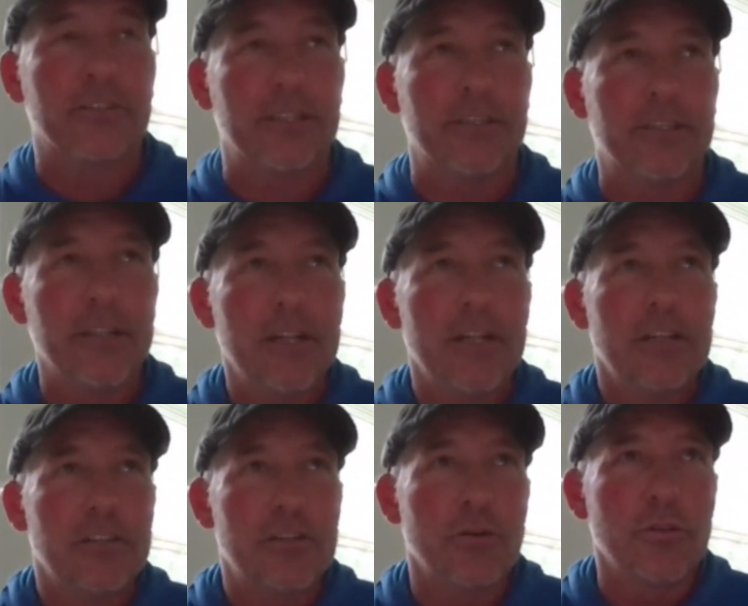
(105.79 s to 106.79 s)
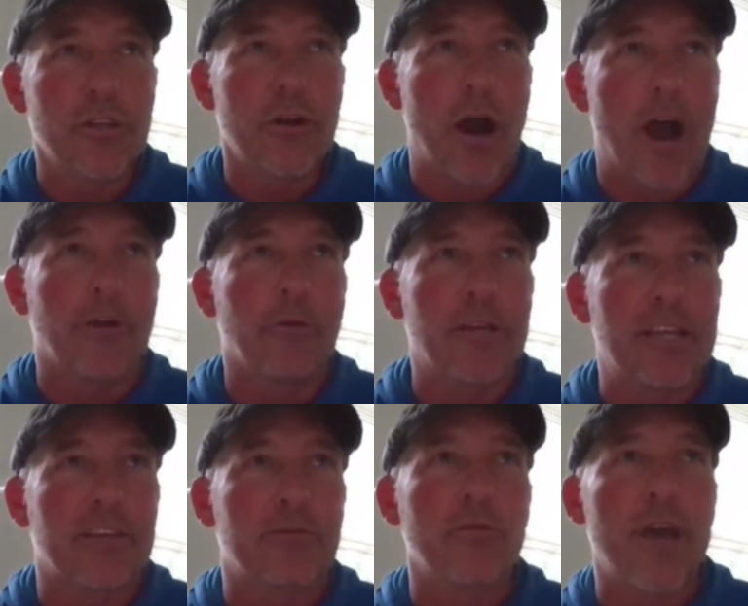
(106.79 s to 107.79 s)
And so, how do we
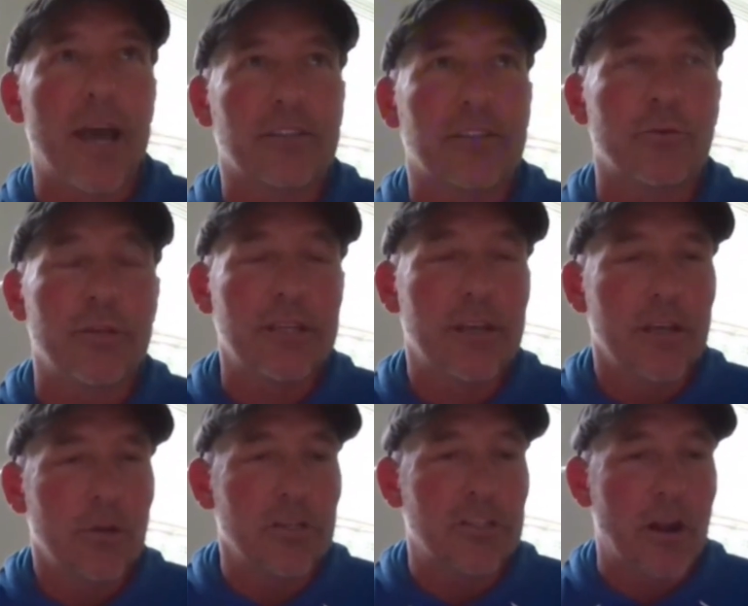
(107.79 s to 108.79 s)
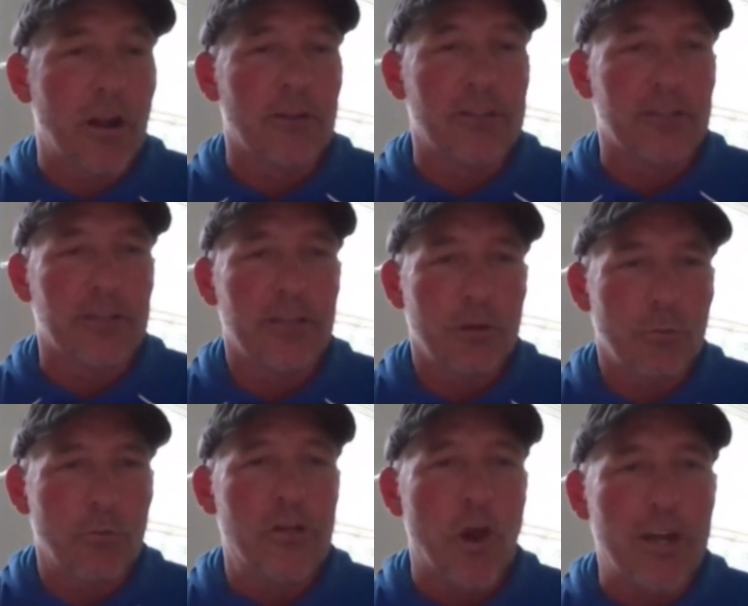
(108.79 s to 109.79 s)
get through that? So we
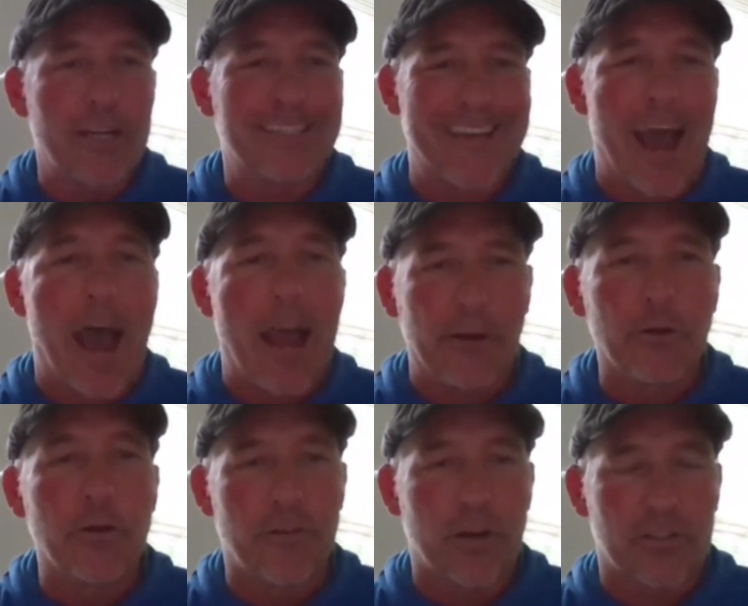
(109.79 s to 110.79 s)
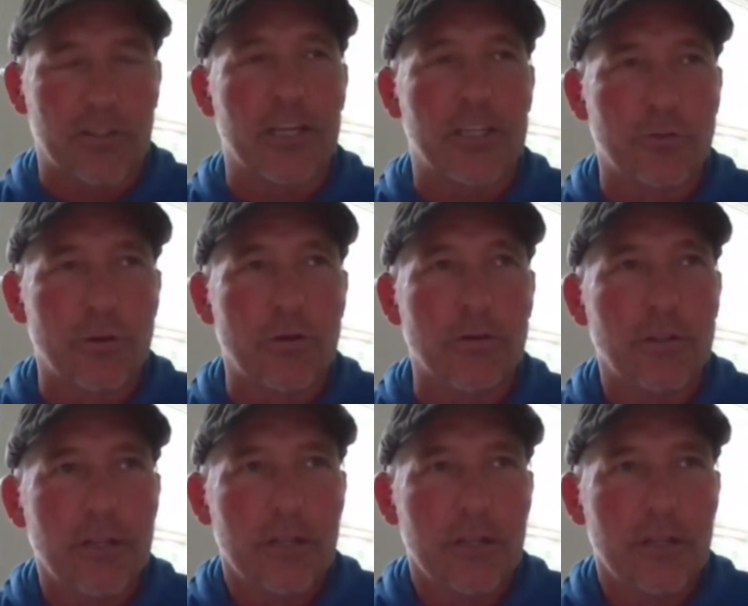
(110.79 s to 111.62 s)
got into the iron of our schedule.